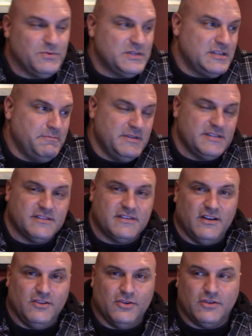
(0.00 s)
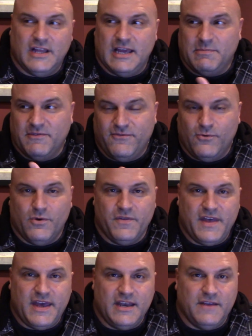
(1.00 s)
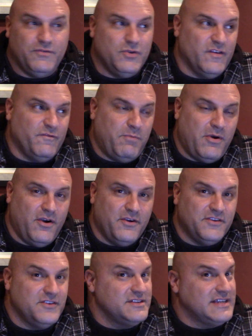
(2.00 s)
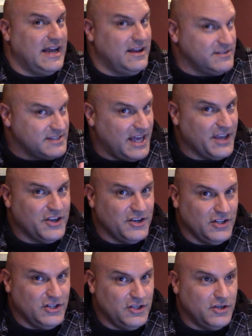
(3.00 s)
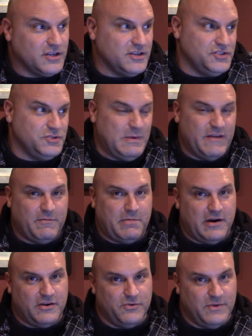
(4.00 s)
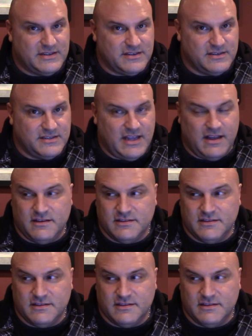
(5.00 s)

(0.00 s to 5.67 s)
What's the business going to look like before then? If you have partners, how's that going to look? Because you may have a partner who wants to sell,